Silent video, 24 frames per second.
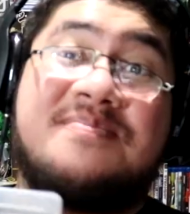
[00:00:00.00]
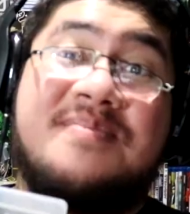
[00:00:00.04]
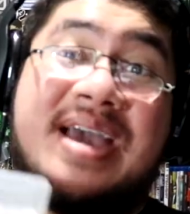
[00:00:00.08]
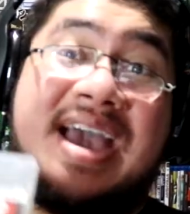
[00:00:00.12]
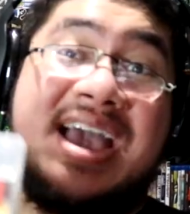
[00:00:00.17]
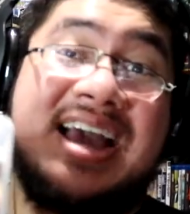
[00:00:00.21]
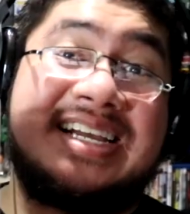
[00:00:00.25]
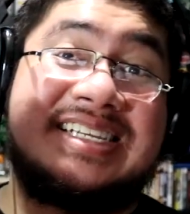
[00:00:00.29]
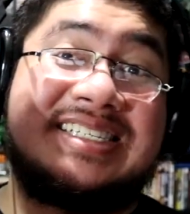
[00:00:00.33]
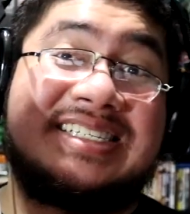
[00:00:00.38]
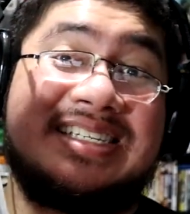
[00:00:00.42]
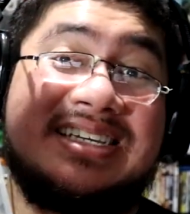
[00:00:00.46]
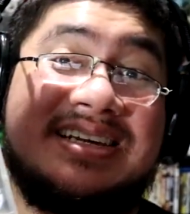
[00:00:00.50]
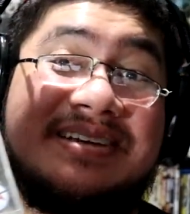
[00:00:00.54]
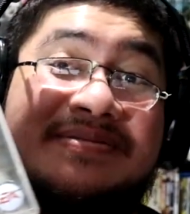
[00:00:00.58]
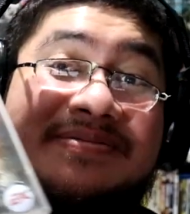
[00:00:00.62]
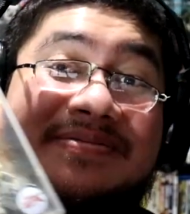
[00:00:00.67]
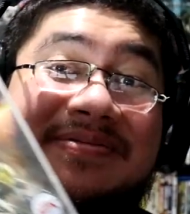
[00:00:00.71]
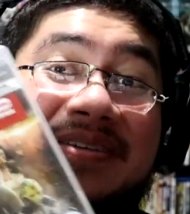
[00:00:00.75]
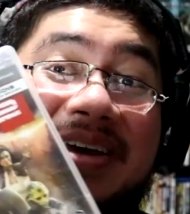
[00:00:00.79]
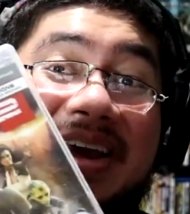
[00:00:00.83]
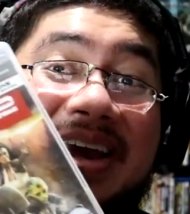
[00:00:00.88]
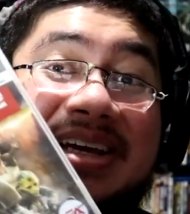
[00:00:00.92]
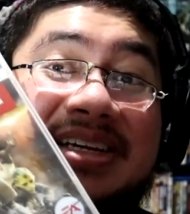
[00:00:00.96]
Mass
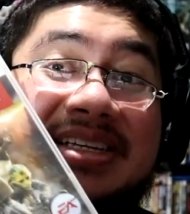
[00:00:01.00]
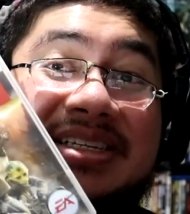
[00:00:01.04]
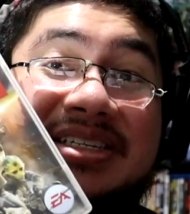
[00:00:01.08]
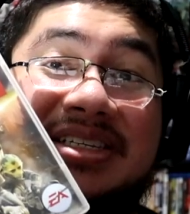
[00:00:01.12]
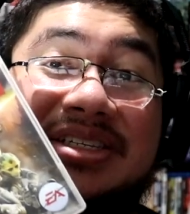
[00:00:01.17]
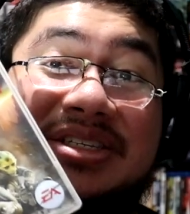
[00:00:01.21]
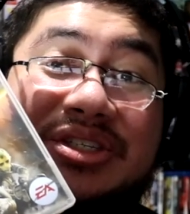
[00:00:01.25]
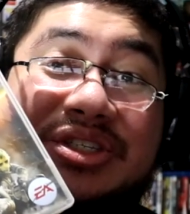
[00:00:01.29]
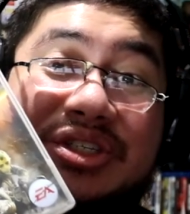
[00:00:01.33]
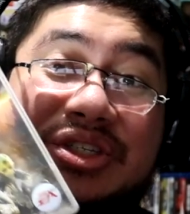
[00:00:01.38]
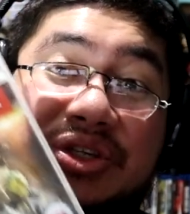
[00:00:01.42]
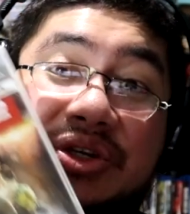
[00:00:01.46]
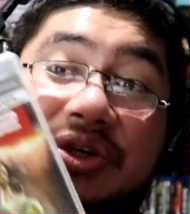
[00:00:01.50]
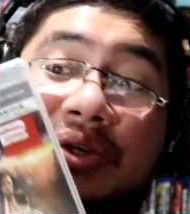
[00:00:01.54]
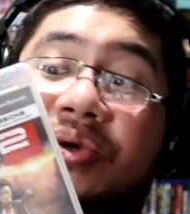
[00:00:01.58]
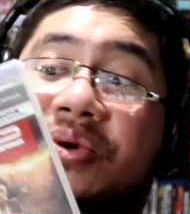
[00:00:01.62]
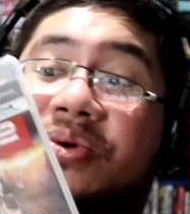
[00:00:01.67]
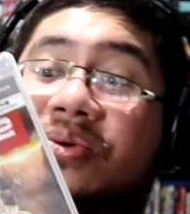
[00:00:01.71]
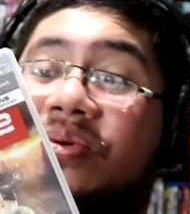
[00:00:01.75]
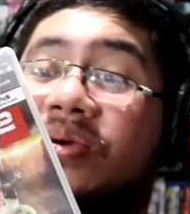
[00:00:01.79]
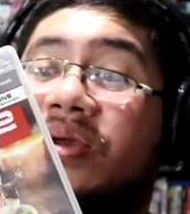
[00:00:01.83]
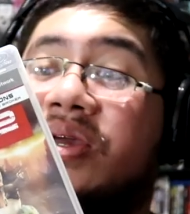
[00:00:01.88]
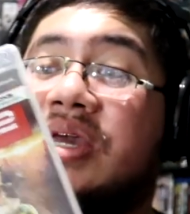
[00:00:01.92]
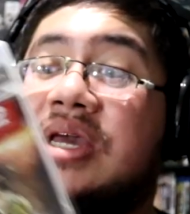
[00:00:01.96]
Effect
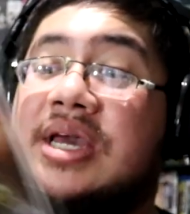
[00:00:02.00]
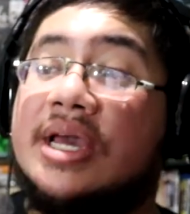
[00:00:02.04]
2.